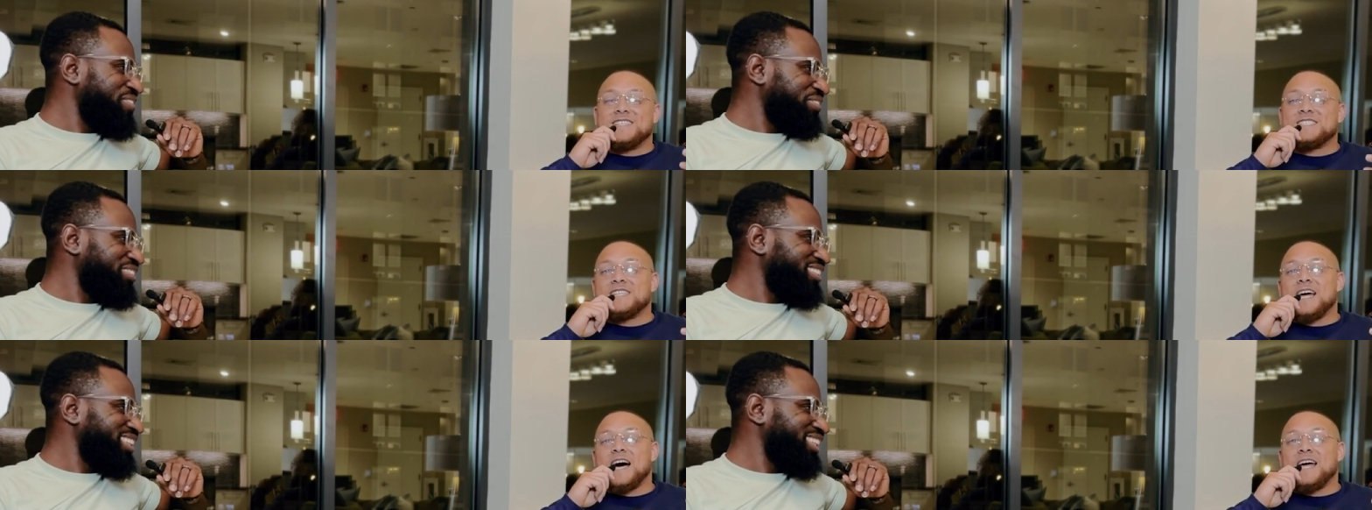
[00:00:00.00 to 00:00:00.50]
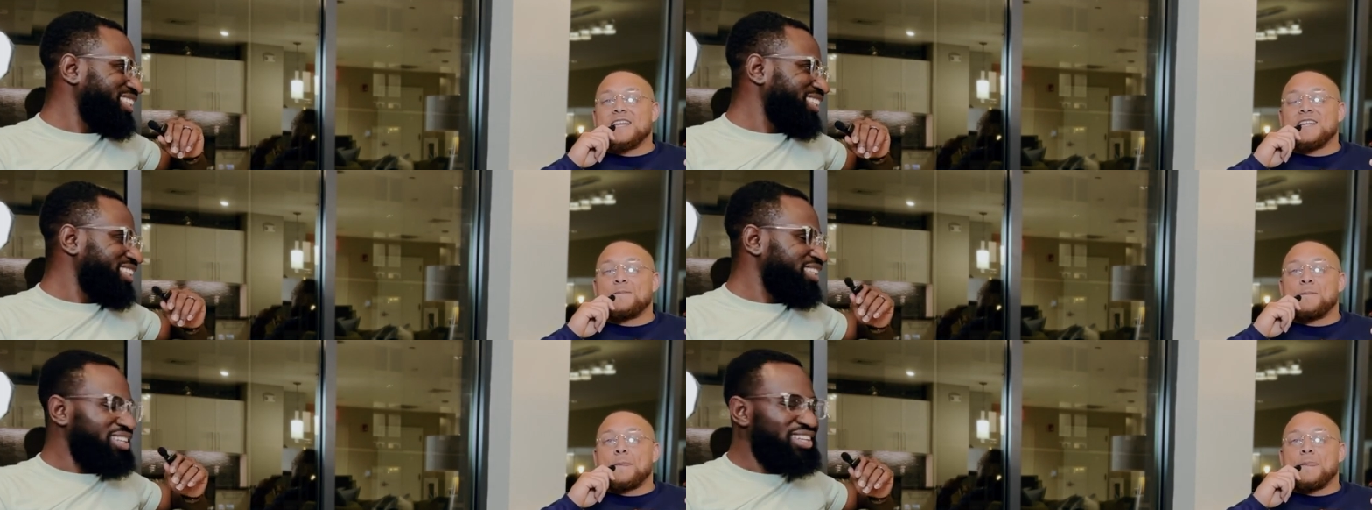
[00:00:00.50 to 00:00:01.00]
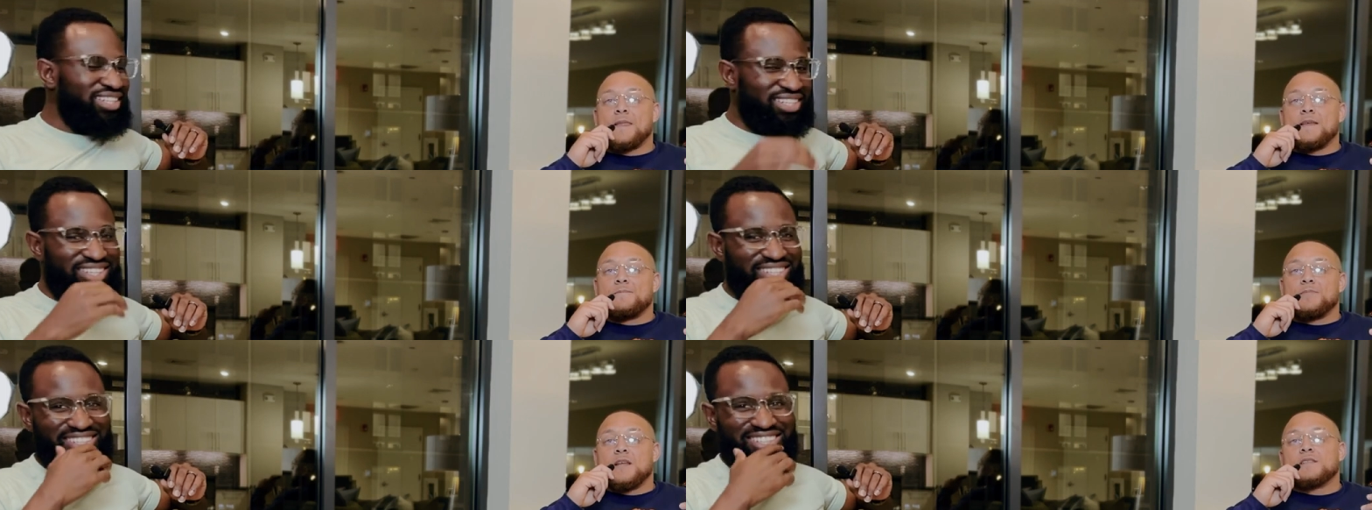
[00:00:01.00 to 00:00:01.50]
Speaker 1: it's not
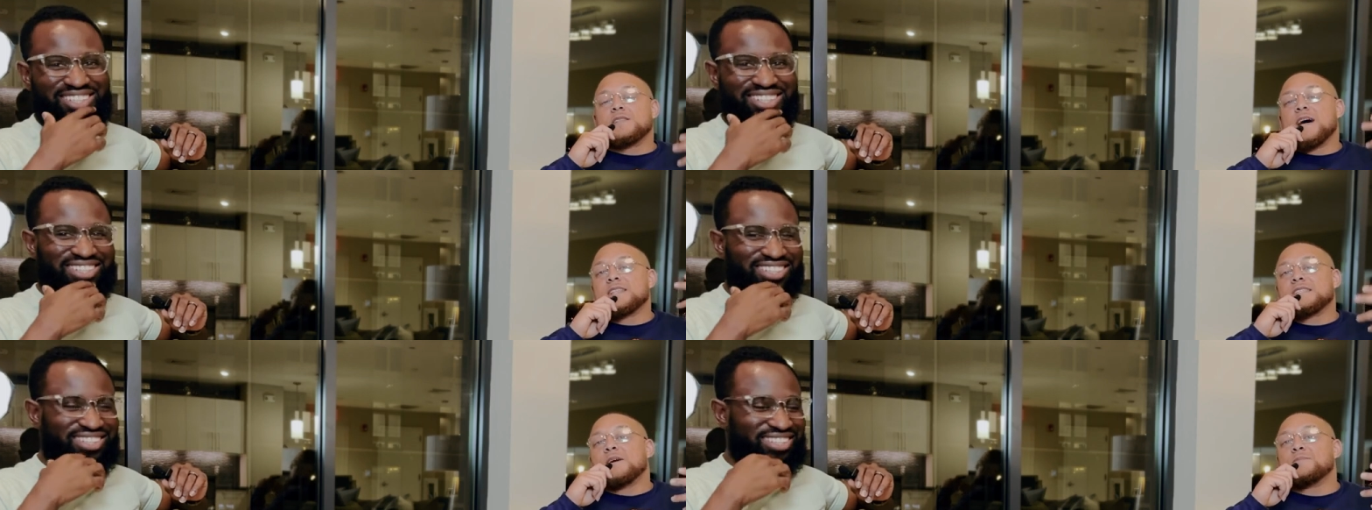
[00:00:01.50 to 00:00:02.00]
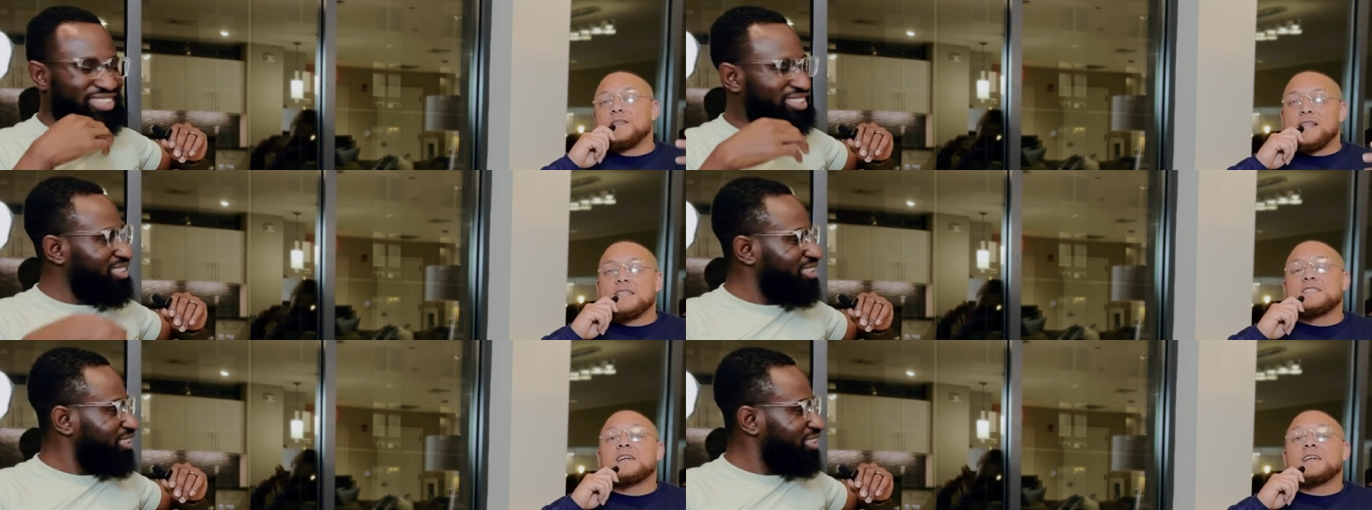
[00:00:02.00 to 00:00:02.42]
it's not something that's